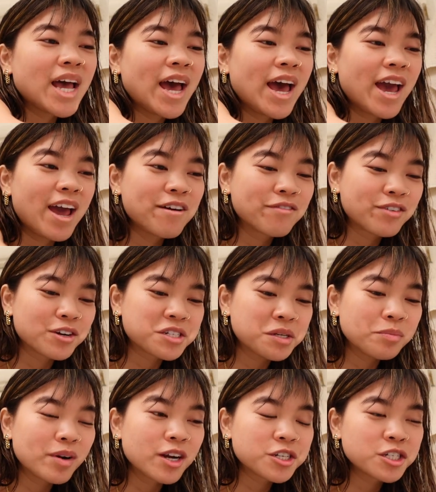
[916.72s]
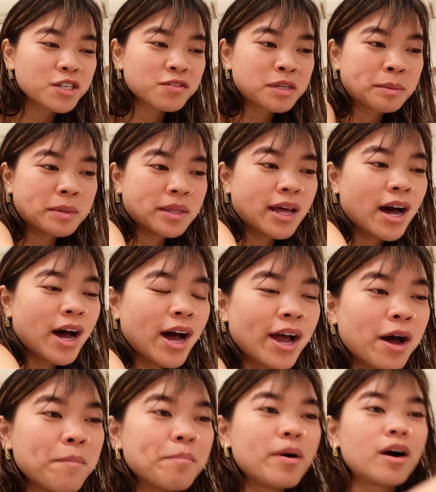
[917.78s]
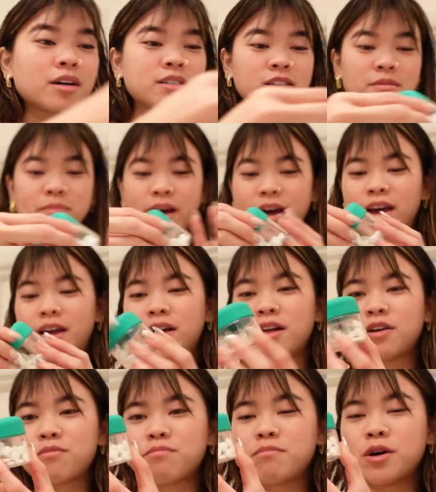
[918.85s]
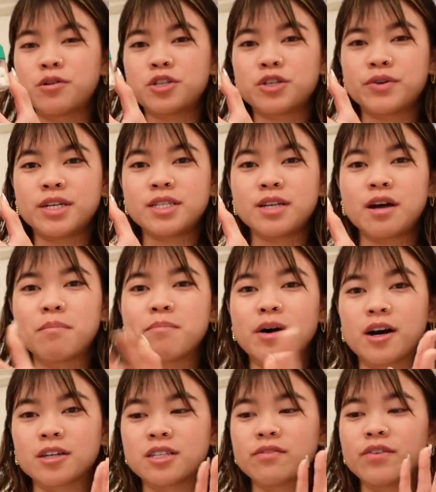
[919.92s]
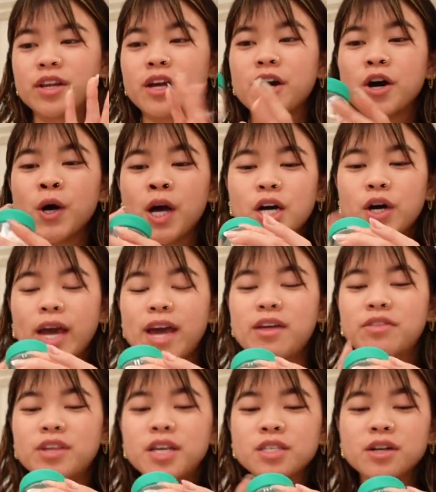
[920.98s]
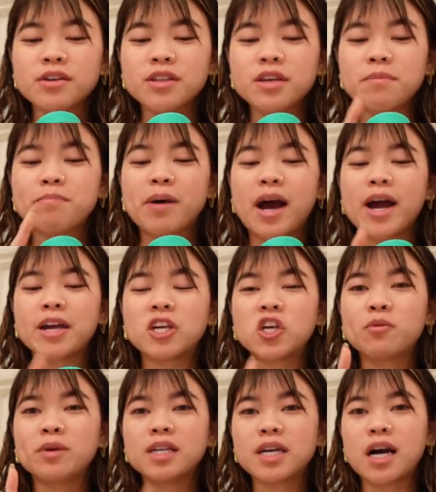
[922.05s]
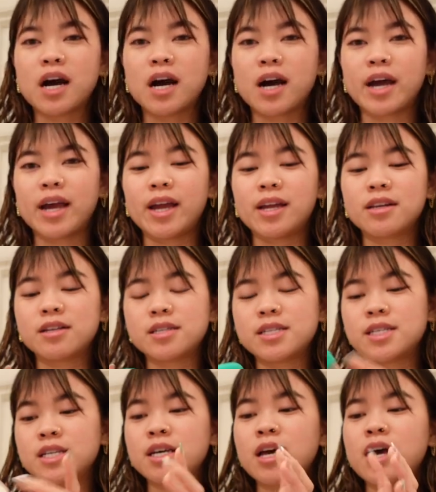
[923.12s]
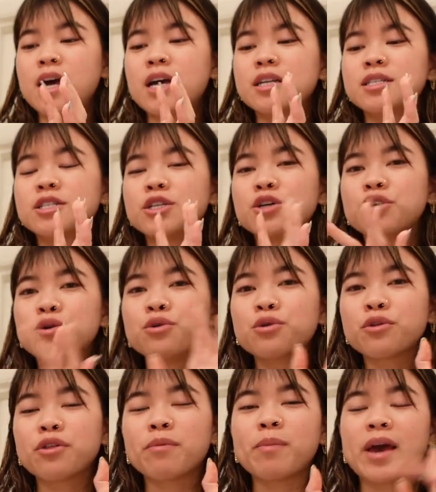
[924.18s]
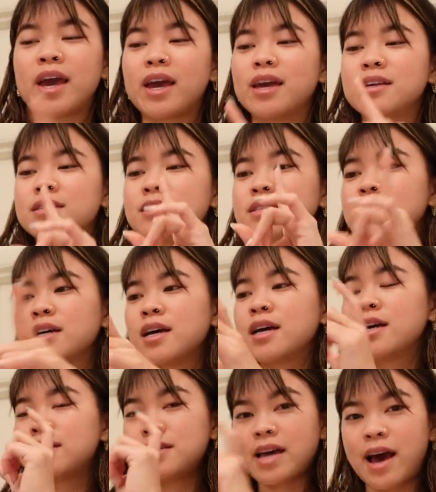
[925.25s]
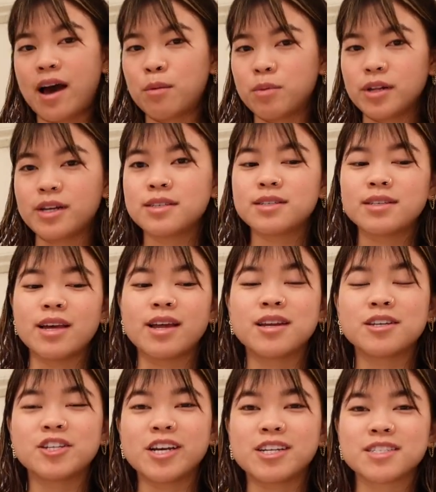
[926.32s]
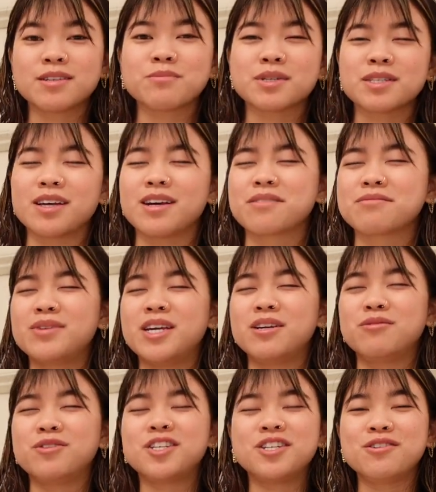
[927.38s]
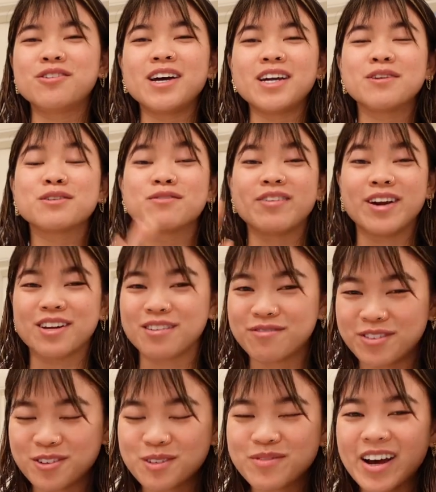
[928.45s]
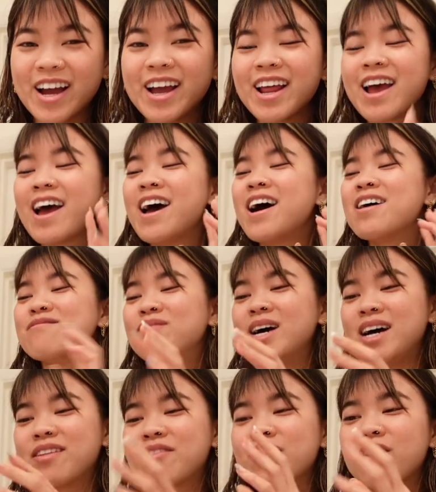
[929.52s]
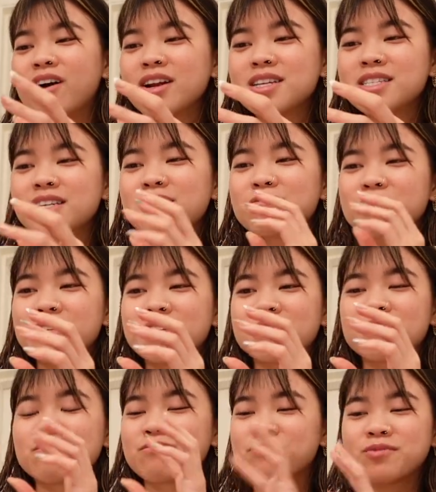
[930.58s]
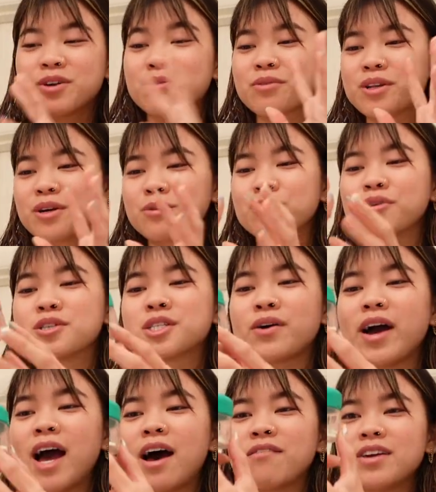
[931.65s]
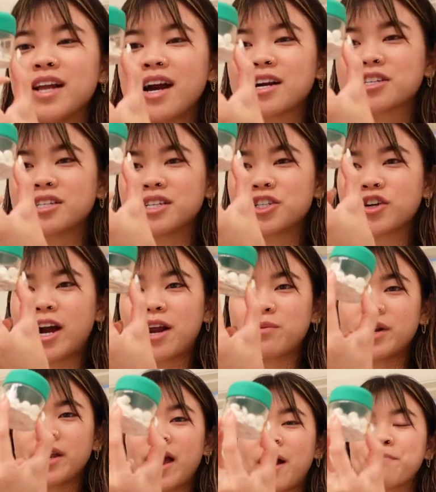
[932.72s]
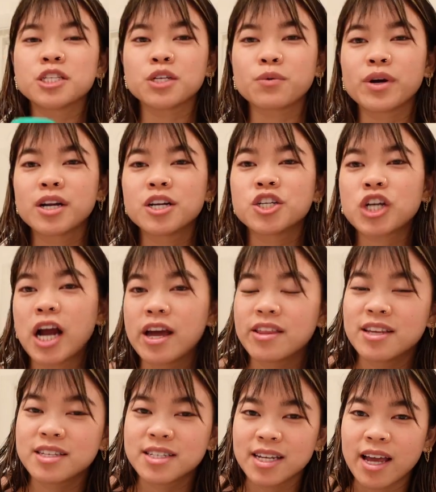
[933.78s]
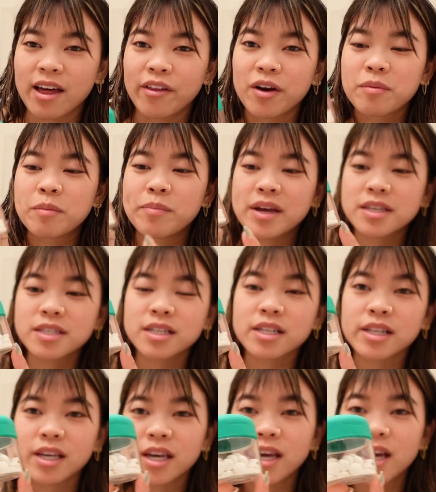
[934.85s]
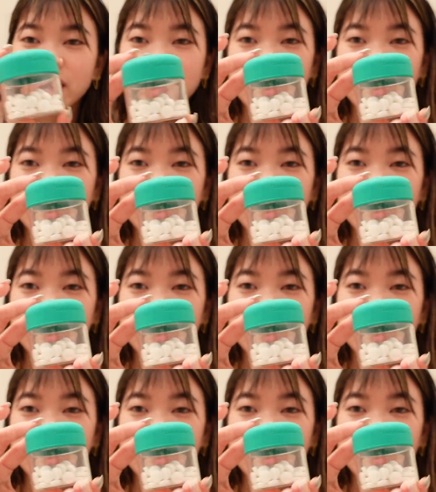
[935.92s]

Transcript: a first impressions of something that I unboxed in my most recent unboxing video. Okay, these are the By Humankind toothpaste tablets, and Jason was like, wait, you chew that? He was very confused by it, but they're honestly really, they're really cool. So I haven't actually tried one yet, so we're gonna try these together. But basically,